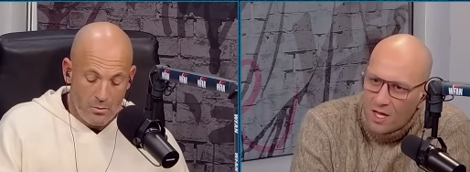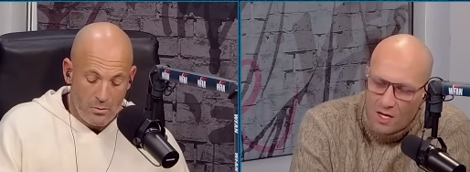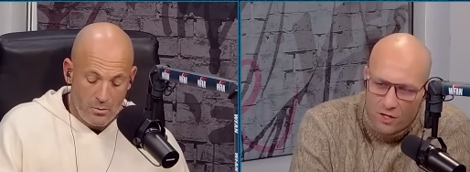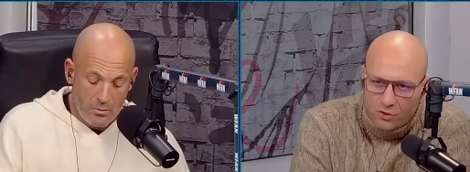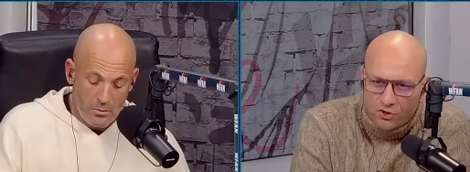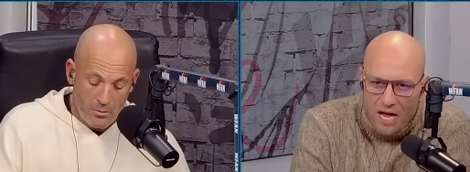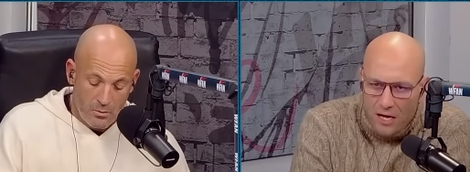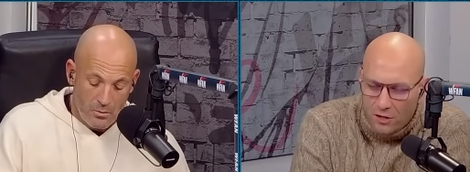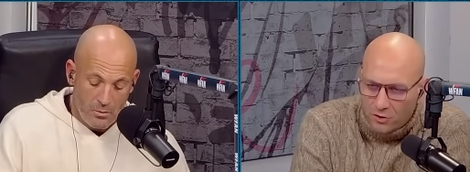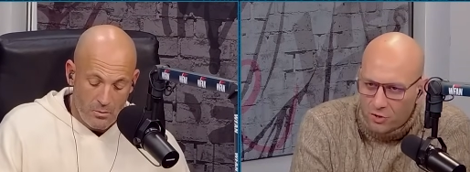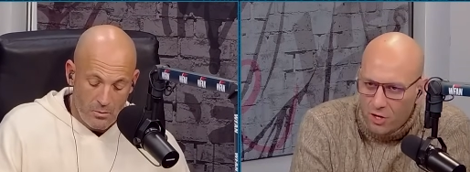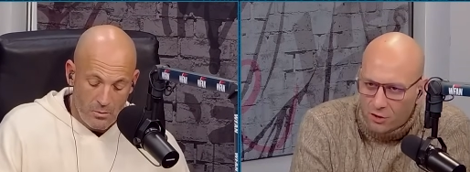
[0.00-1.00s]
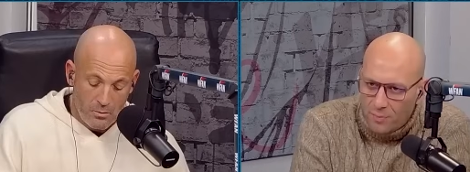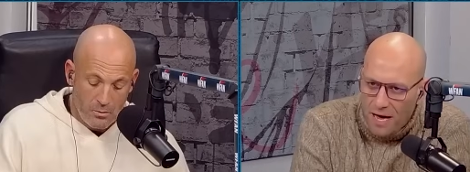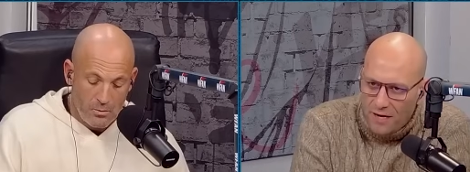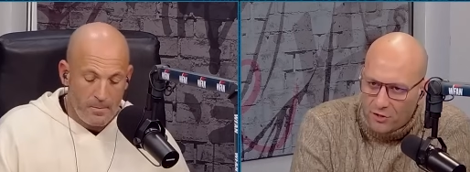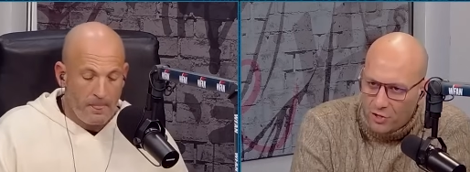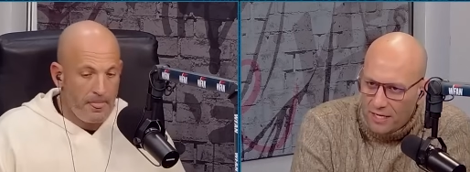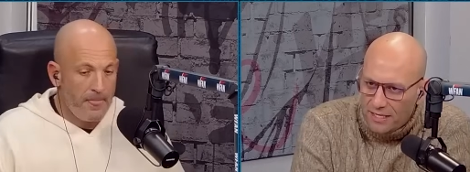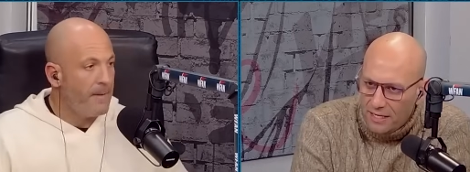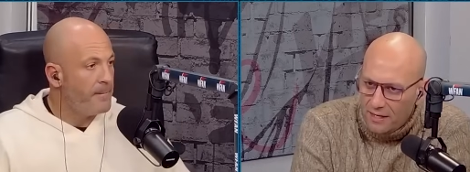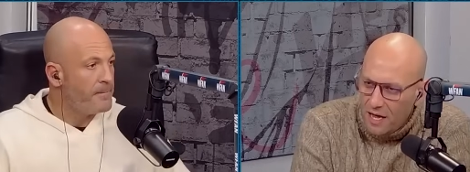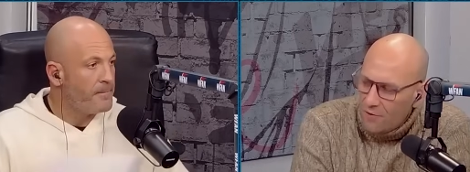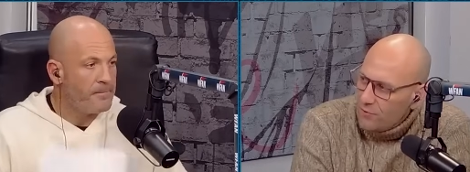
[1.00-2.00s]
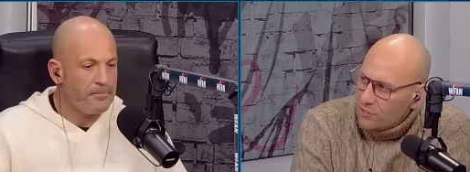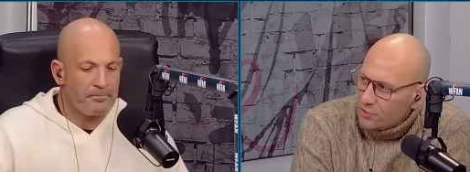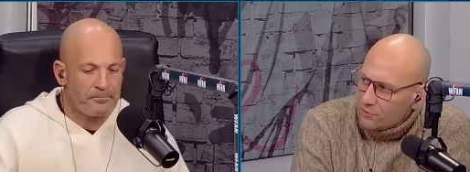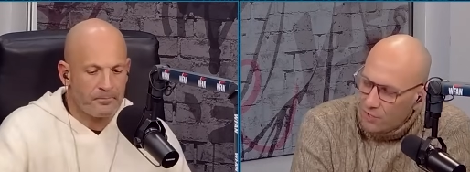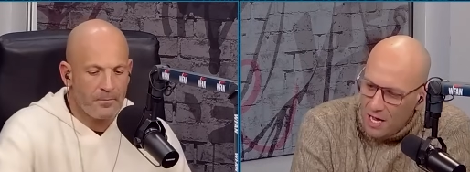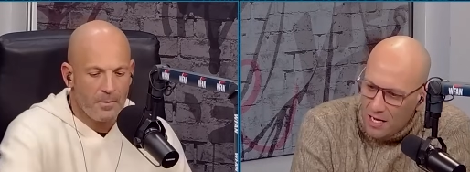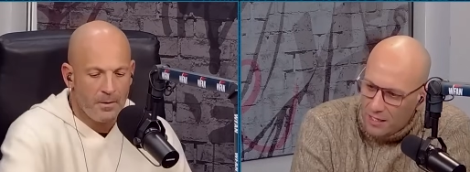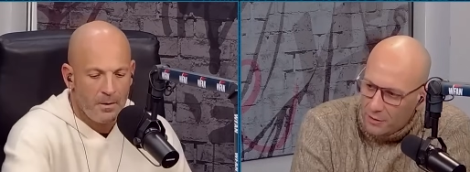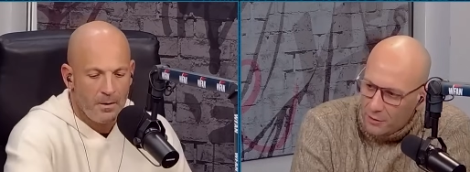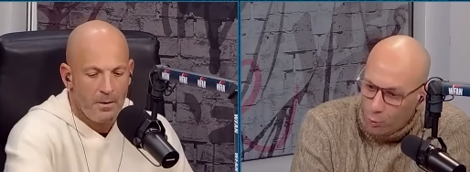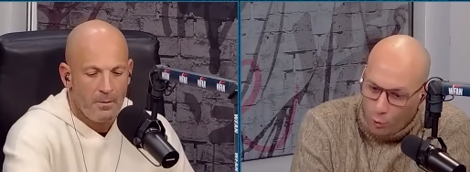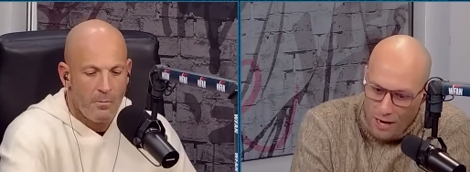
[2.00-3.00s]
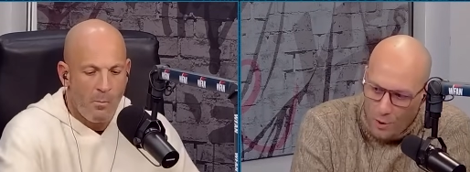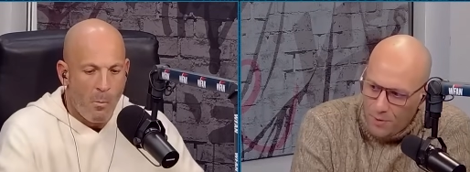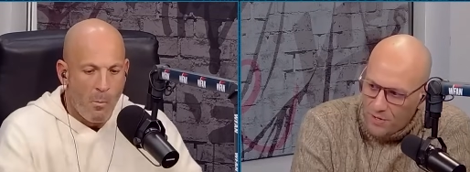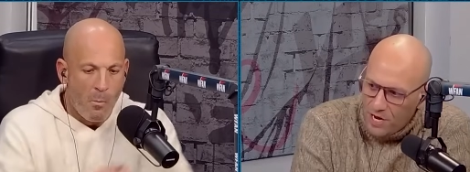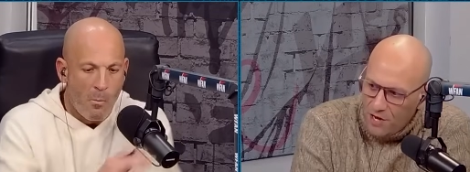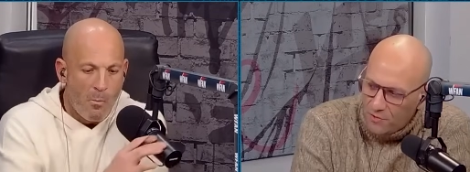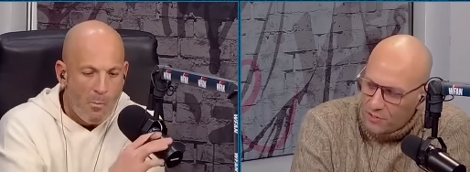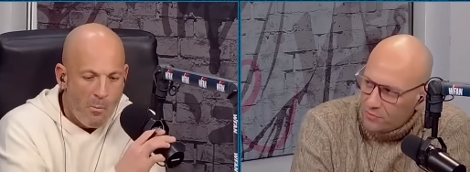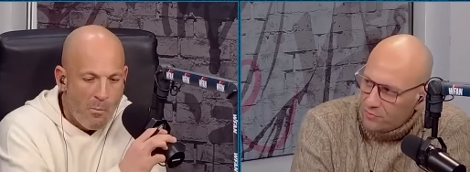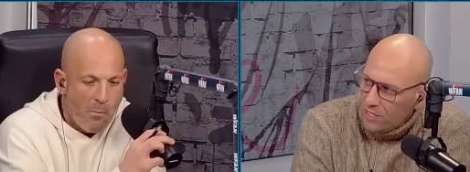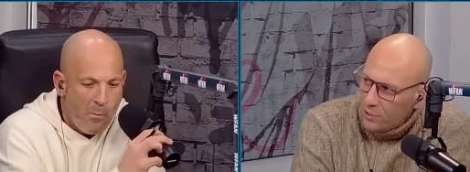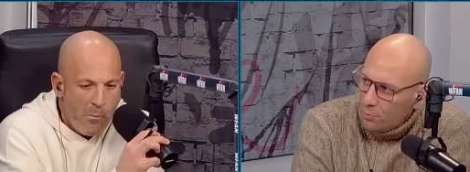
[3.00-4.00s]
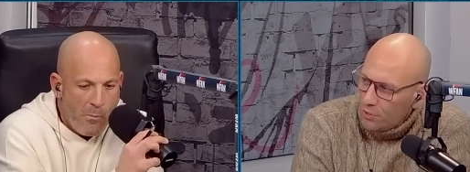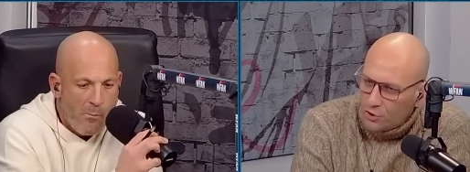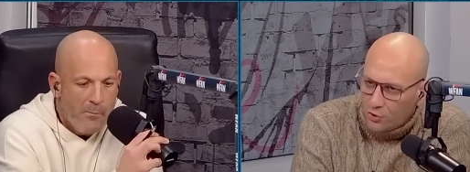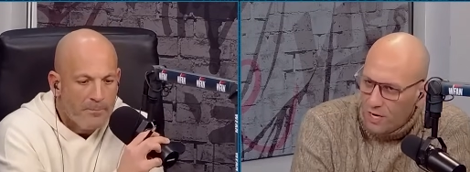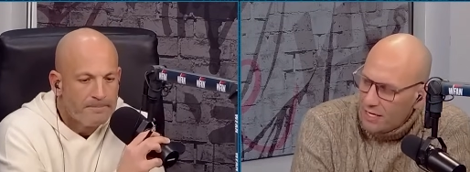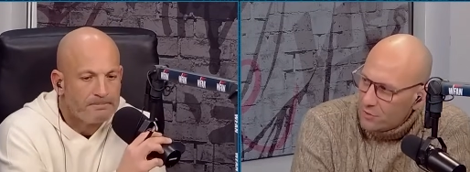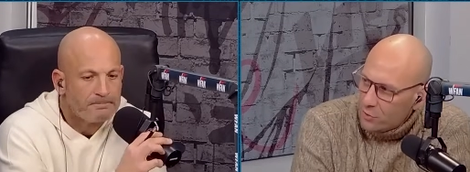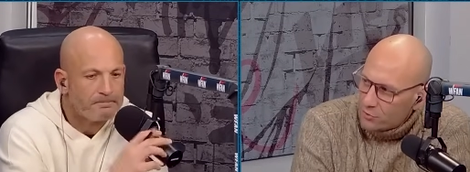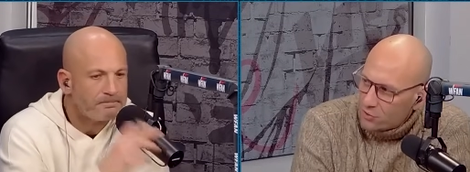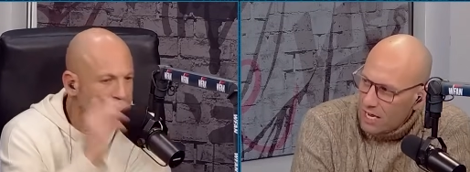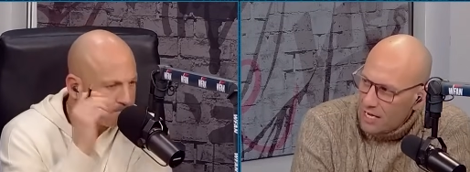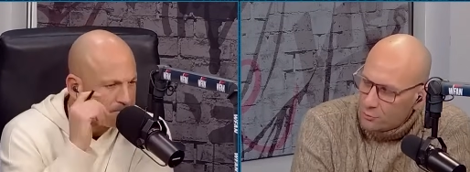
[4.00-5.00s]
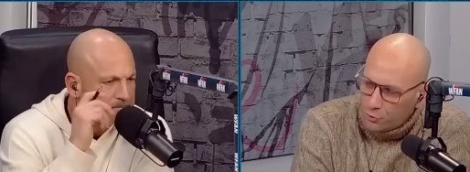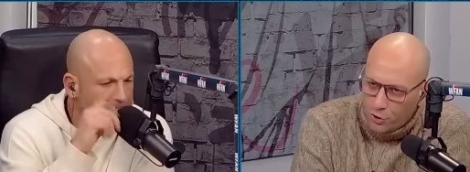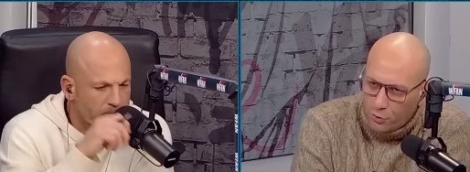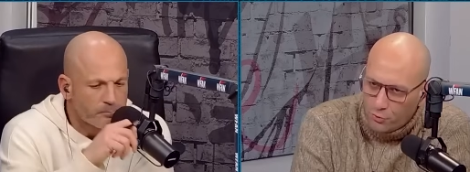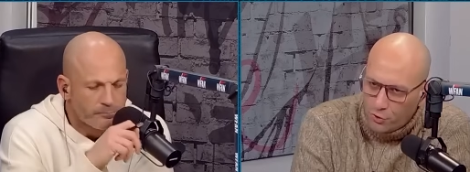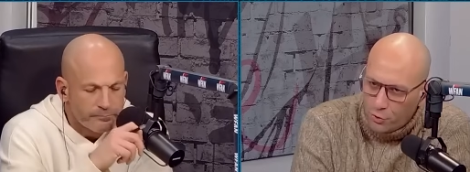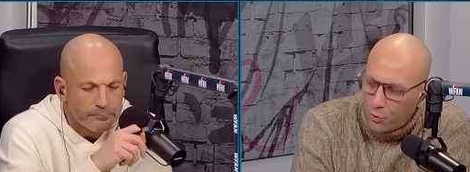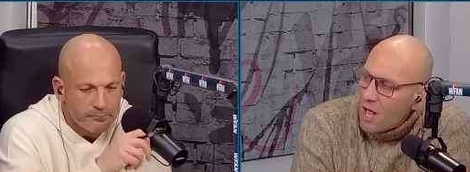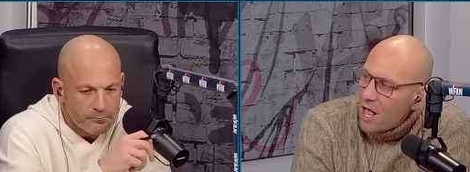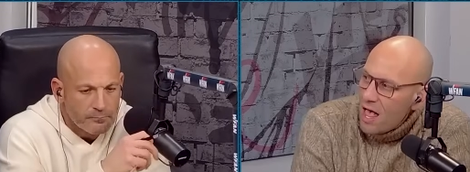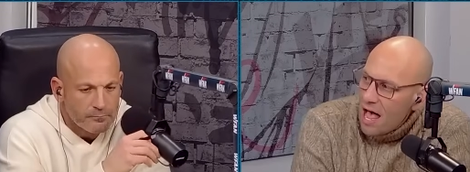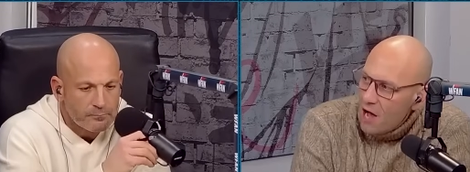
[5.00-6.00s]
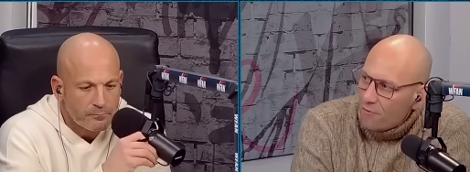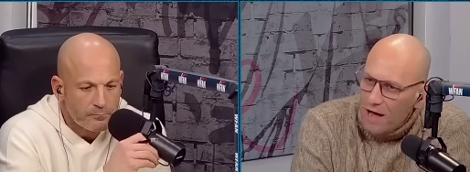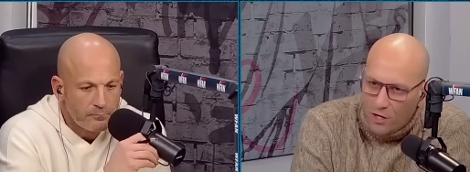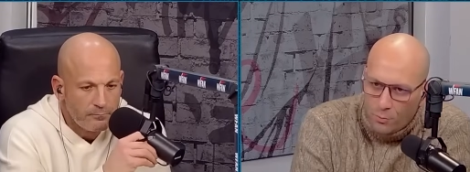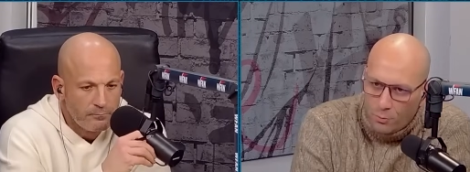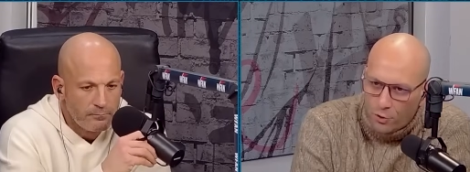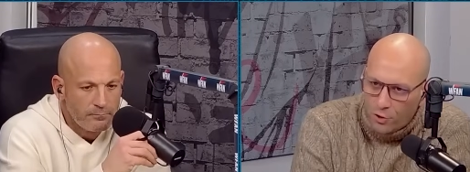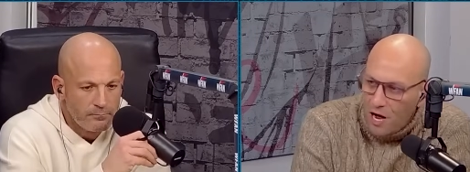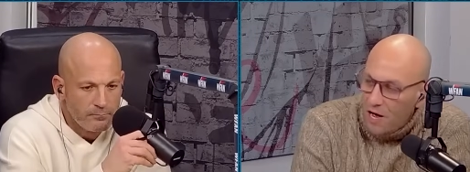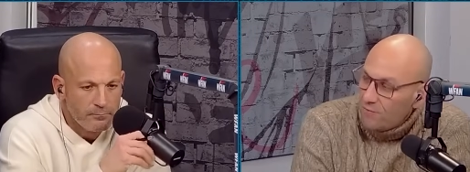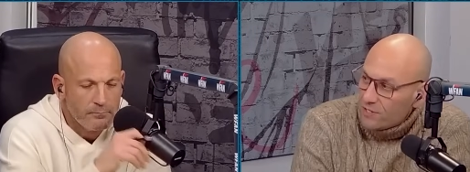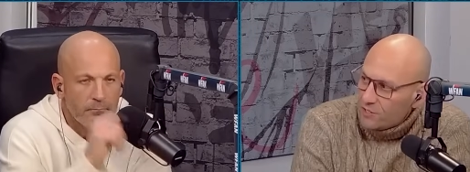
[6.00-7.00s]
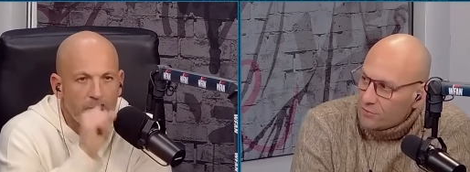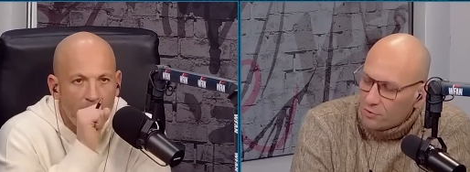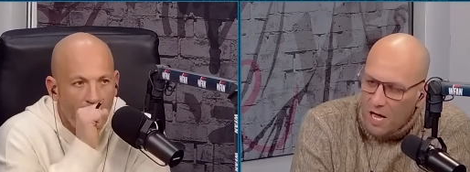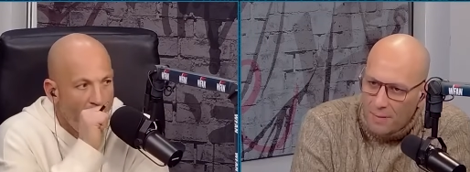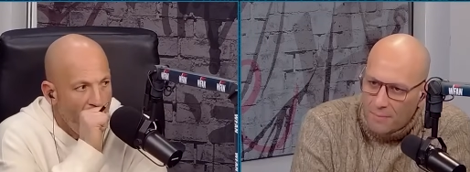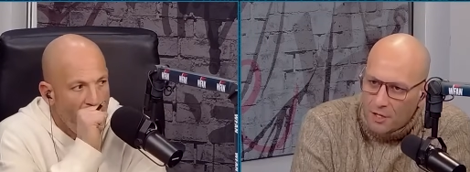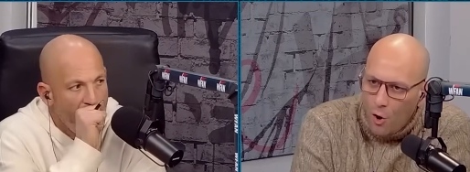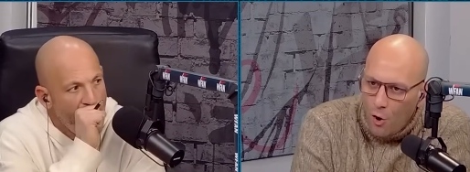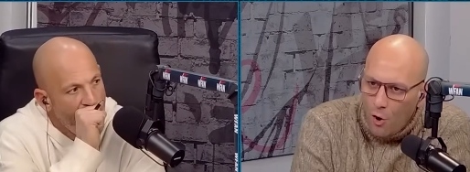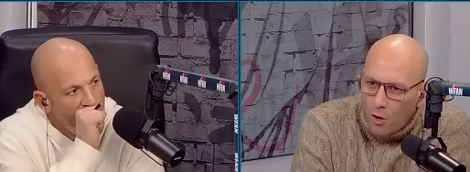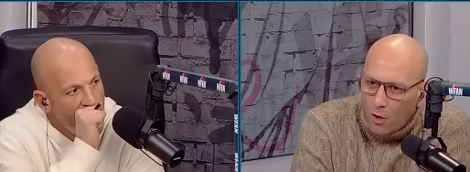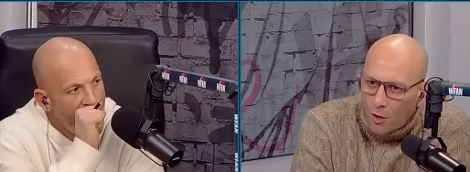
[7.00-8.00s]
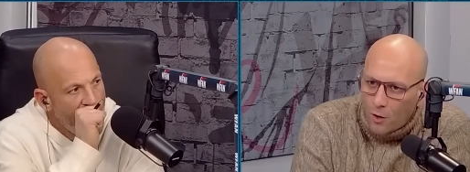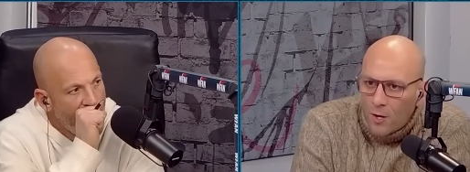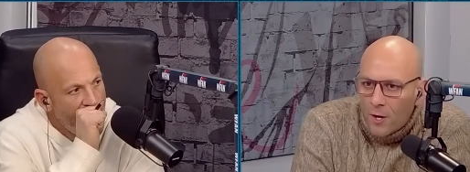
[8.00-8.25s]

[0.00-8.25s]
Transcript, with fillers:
Speaker 1: You know, Saleh talked about it, trying to get an offensive line or help on the offensive line. Nobody's trading those guys, which shows you how valuable good offensive linemen are.